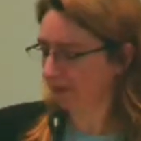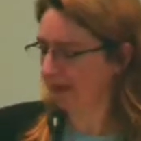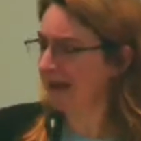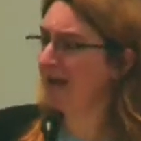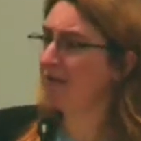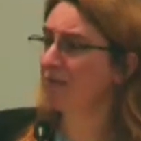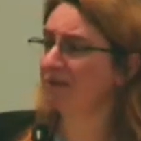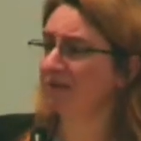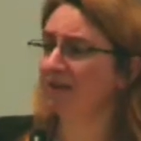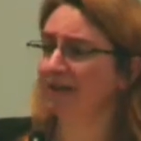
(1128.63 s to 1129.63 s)
now that we're
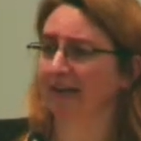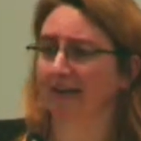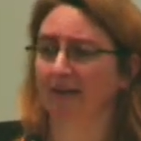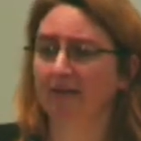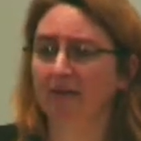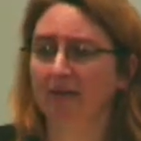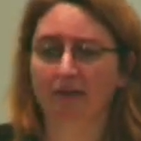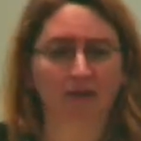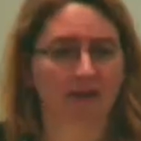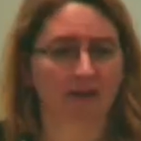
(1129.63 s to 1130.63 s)
sharing data
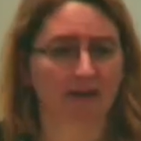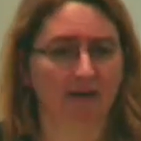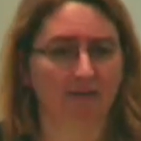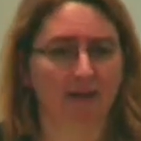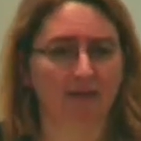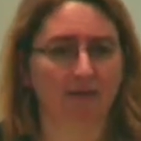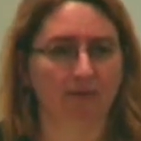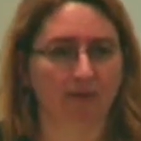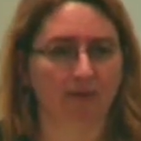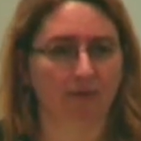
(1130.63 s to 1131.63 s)
in a space
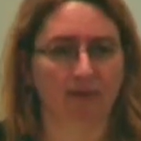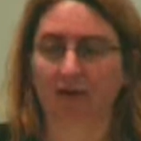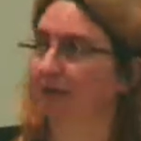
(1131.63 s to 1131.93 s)
that we didn't